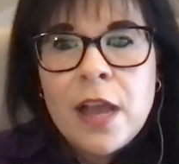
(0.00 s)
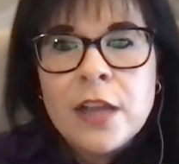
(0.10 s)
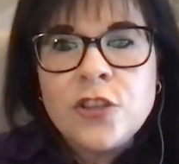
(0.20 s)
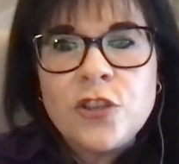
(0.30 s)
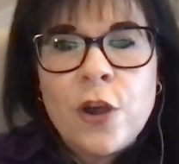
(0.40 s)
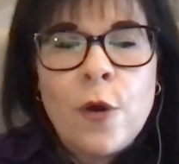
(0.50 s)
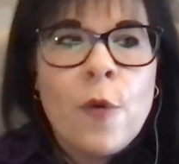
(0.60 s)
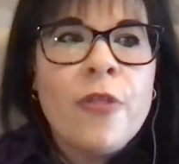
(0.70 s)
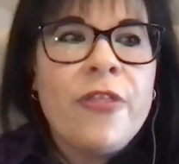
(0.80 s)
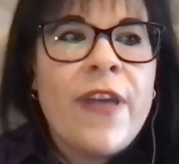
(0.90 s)

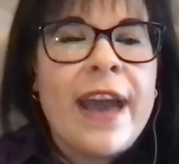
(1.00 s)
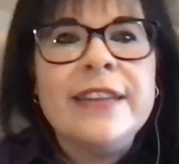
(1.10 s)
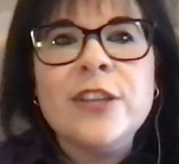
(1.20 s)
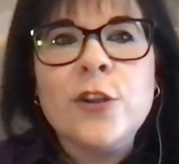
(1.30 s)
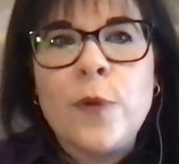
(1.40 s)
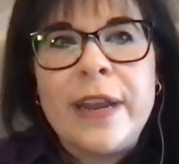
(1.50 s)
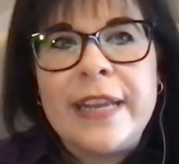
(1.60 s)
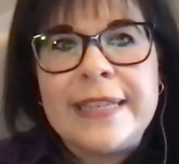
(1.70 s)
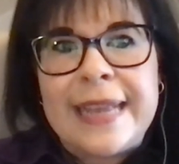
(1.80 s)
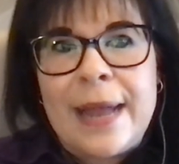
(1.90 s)
So that is a great
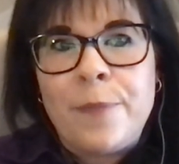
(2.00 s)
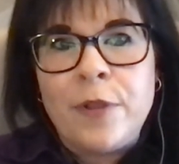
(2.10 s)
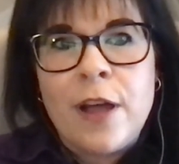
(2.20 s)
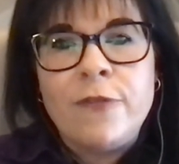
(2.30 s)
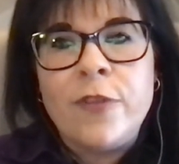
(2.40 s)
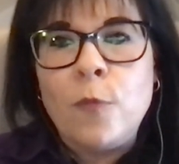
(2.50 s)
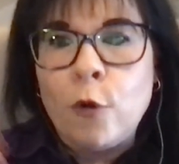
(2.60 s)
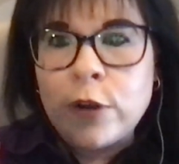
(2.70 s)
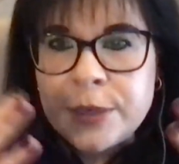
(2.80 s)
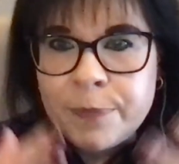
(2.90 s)
example of the
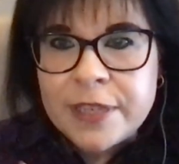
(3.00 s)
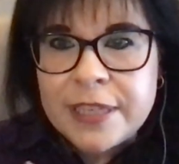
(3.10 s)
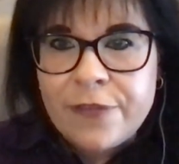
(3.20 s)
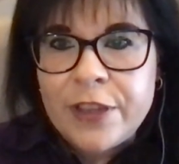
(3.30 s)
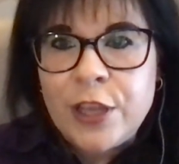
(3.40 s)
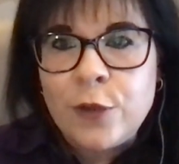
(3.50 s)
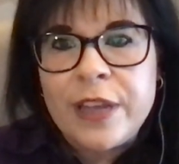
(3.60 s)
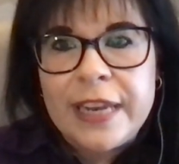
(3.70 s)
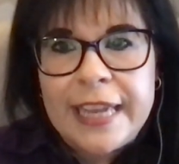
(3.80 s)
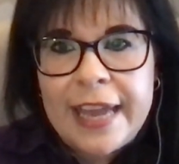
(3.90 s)
more specific you
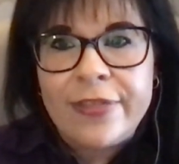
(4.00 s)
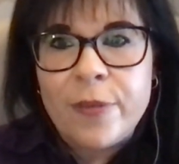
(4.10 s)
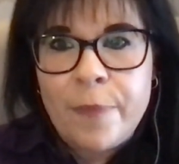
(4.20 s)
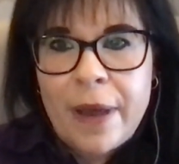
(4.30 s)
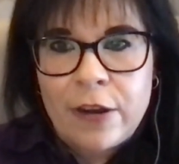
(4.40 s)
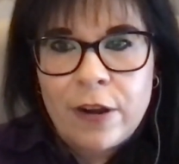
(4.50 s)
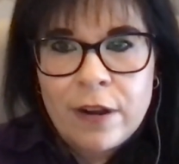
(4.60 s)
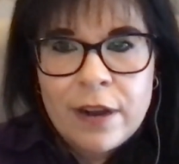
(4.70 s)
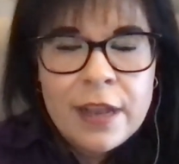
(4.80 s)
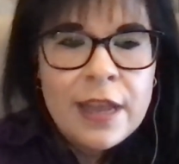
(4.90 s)
can get, the
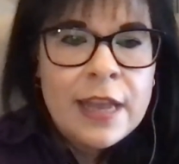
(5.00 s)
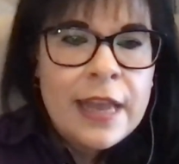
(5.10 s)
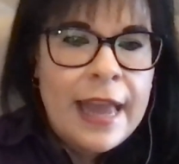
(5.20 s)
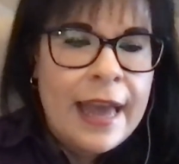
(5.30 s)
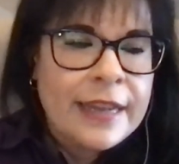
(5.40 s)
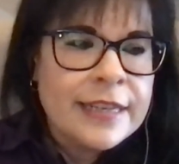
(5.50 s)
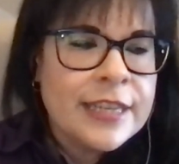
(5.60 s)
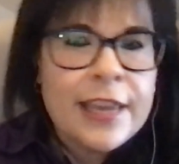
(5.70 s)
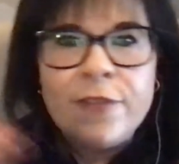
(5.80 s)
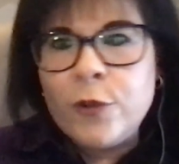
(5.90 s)
better. And
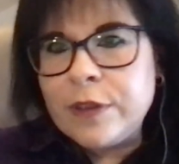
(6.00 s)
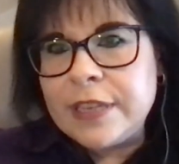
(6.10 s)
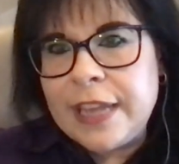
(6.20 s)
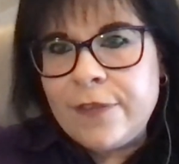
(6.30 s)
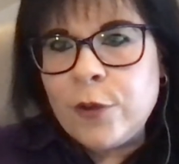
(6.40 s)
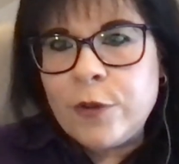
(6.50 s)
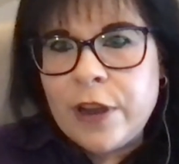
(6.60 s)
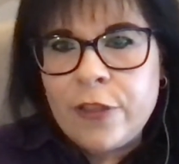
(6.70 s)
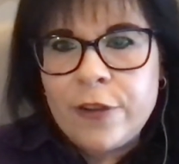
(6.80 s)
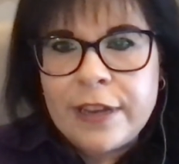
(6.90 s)
to give you to give you
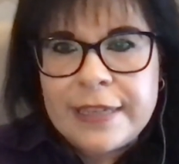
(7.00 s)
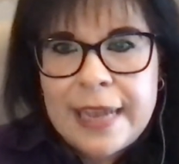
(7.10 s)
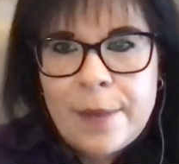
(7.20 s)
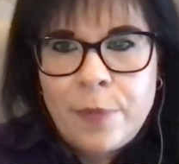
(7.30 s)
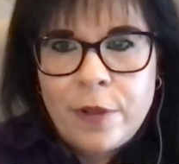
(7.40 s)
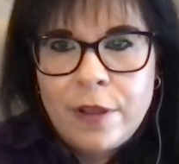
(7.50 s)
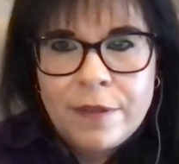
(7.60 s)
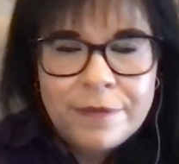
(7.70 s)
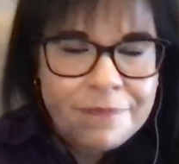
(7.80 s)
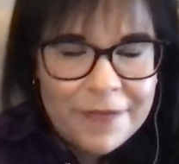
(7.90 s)
another
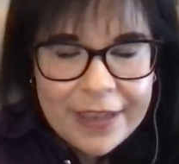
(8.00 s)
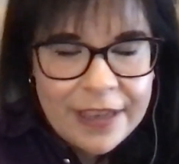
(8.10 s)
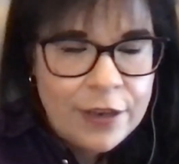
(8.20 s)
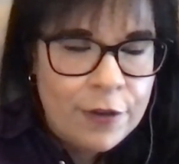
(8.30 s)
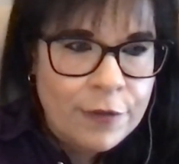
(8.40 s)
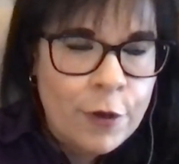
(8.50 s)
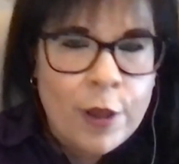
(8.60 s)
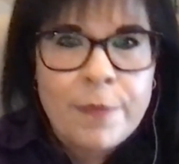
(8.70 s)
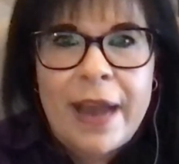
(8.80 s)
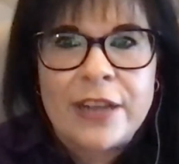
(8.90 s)
example, you know,
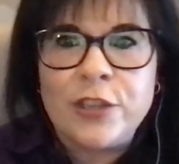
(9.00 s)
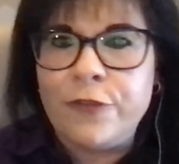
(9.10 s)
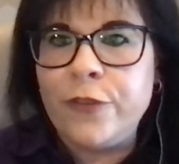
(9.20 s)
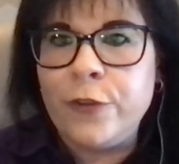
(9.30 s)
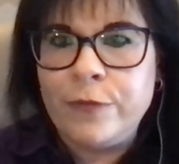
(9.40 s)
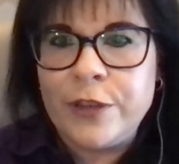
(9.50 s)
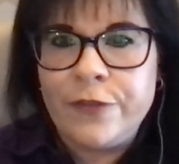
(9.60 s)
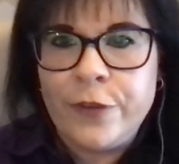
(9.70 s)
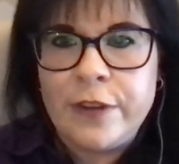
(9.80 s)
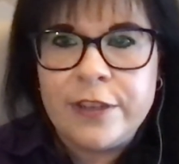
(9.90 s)
going back to food to
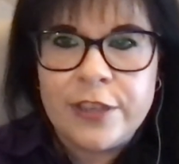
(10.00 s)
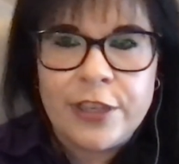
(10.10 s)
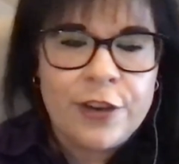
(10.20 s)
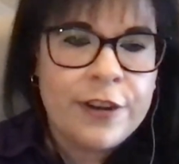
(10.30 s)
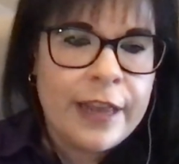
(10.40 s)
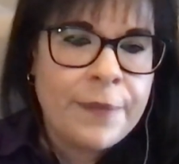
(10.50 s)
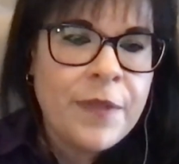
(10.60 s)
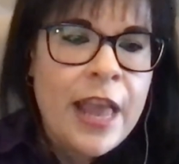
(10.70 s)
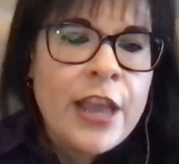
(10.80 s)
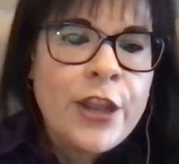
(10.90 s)
food insecurity,
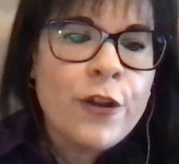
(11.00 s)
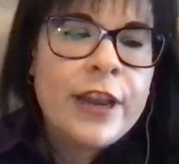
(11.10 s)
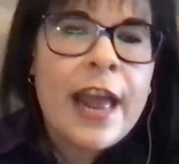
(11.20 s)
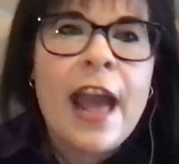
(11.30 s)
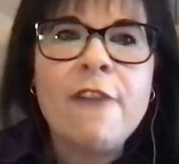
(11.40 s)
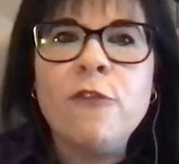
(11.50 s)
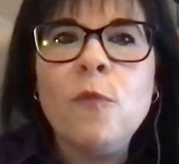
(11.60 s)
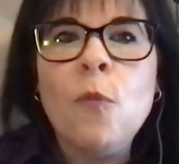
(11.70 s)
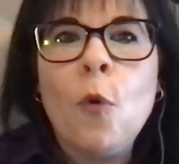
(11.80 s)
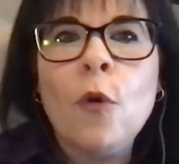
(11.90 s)
you're going to have
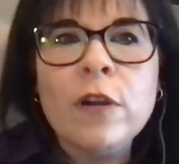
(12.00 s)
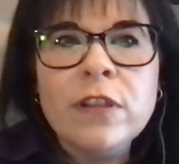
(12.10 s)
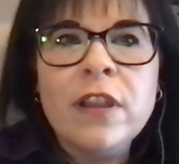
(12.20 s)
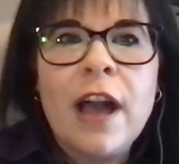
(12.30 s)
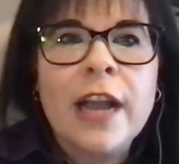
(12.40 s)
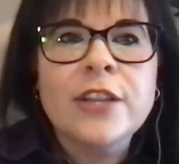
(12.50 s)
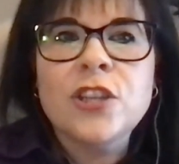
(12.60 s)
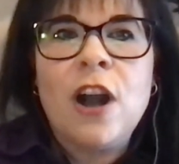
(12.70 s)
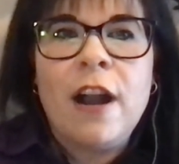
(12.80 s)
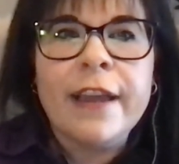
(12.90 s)
more luck
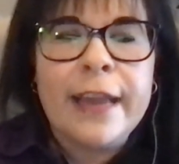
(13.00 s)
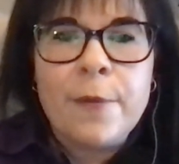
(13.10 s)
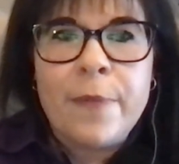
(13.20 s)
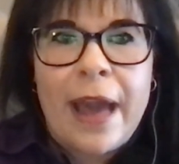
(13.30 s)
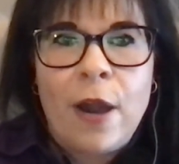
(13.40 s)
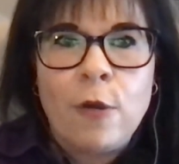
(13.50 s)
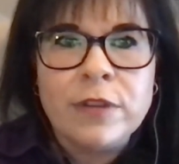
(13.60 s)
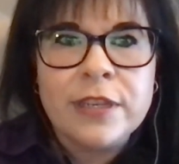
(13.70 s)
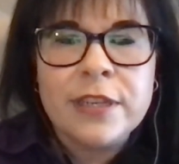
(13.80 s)
talking about